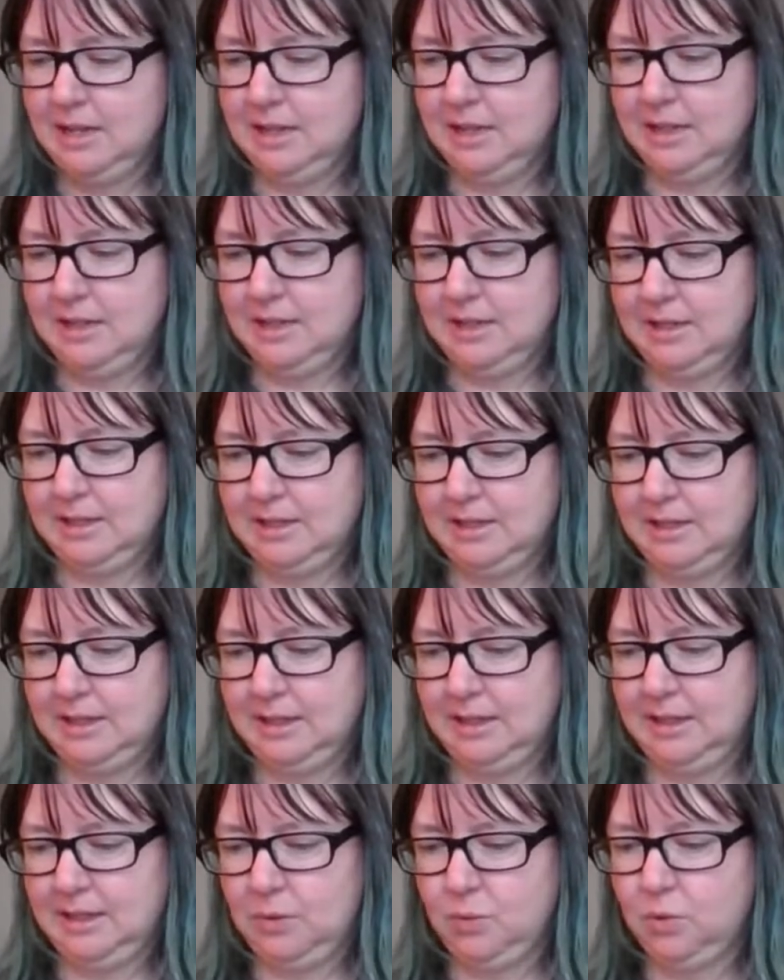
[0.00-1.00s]
let's
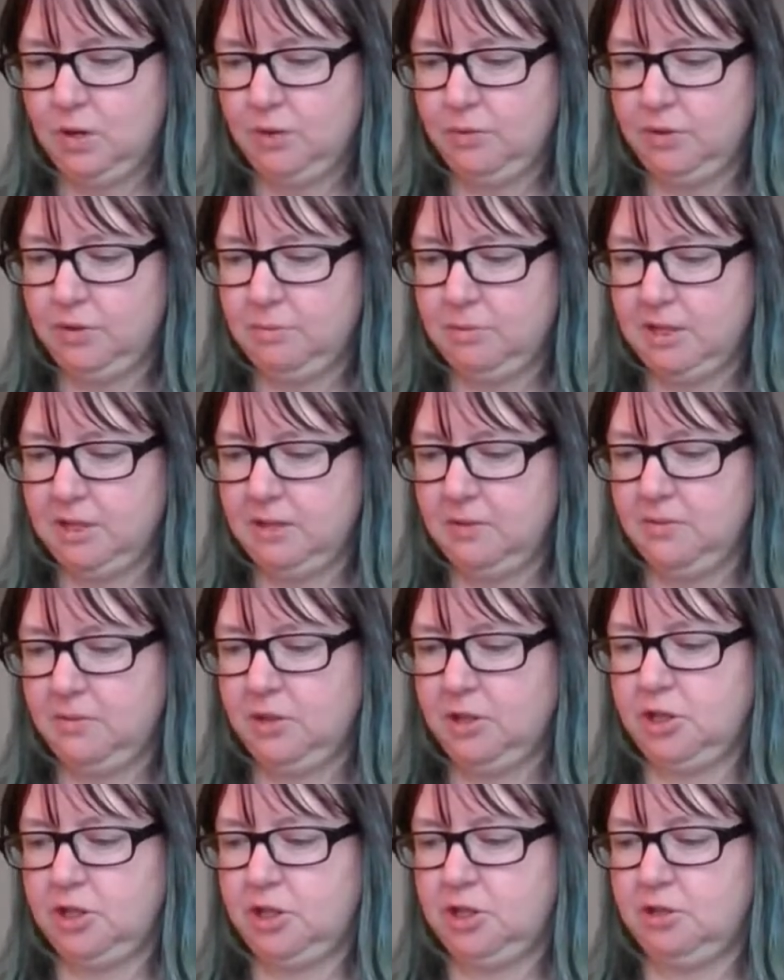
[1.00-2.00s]
see. What would be the
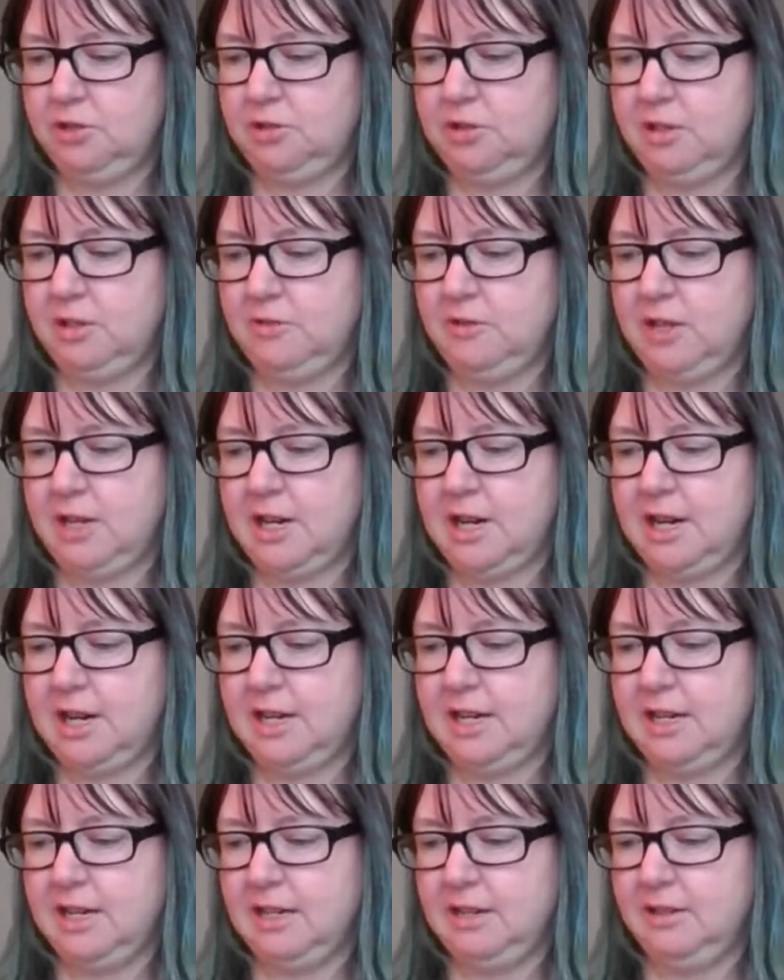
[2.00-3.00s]
virtues of an
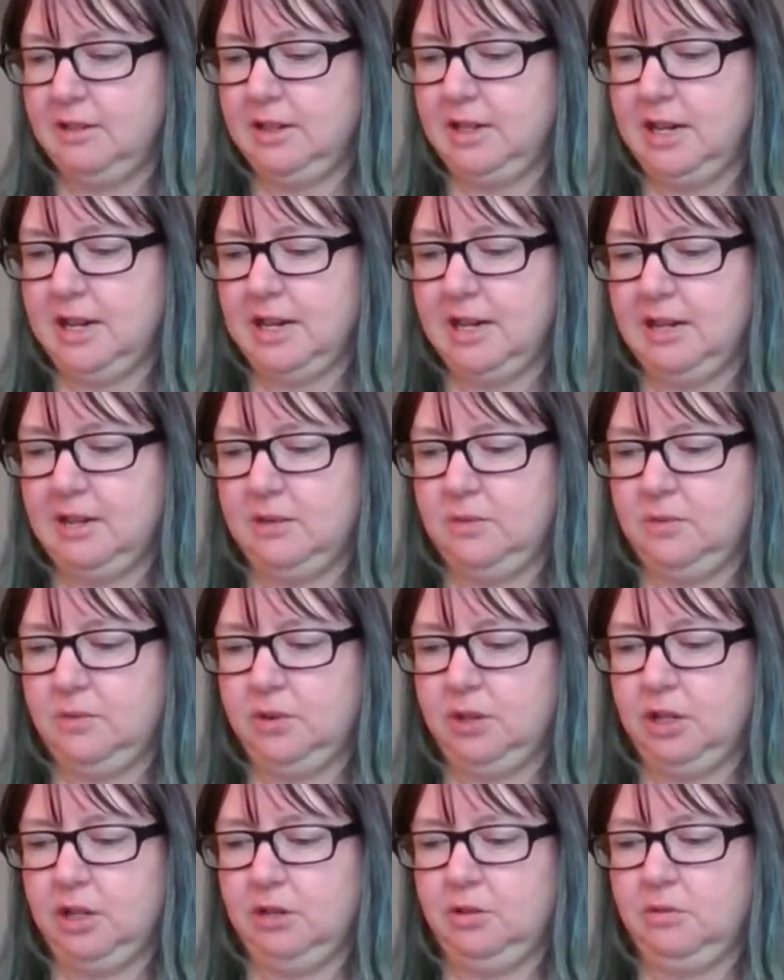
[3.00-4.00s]
ideal diet
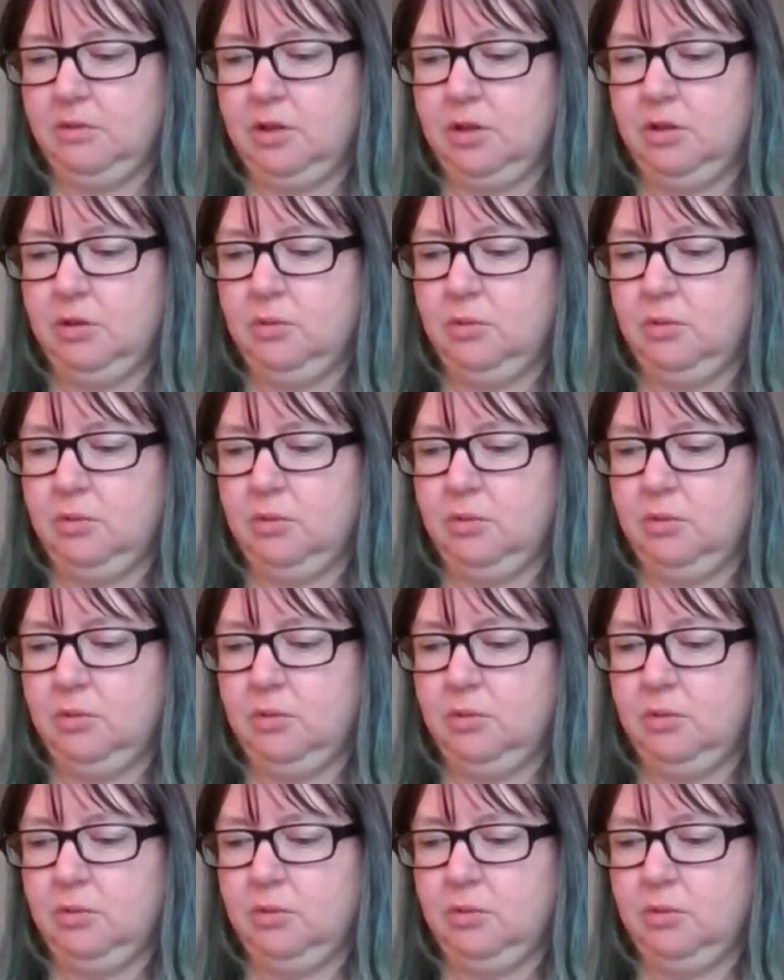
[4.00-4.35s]
for you?